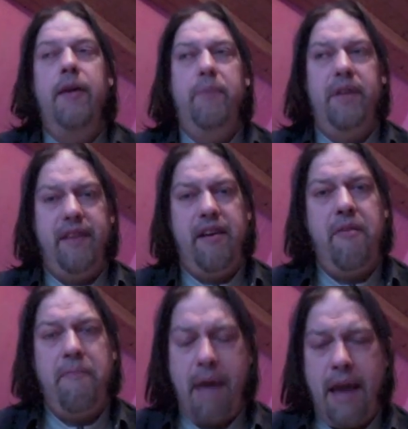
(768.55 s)
But there are
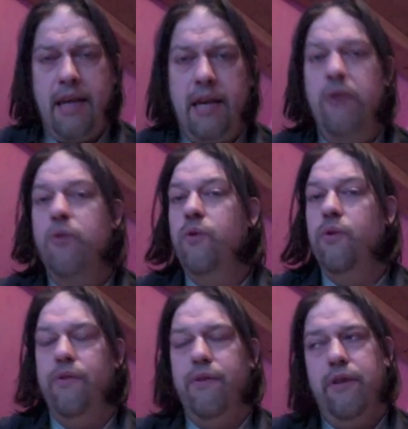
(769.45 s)
many who
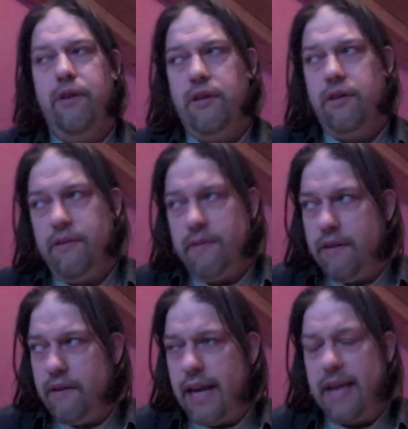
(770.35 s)

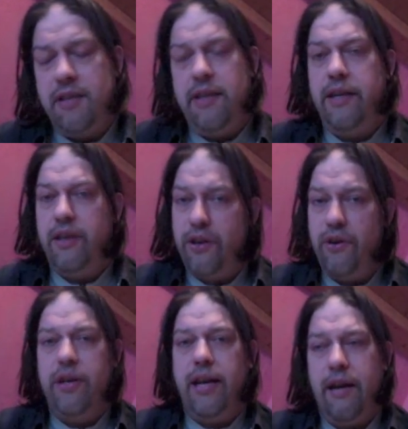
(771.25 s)
actually could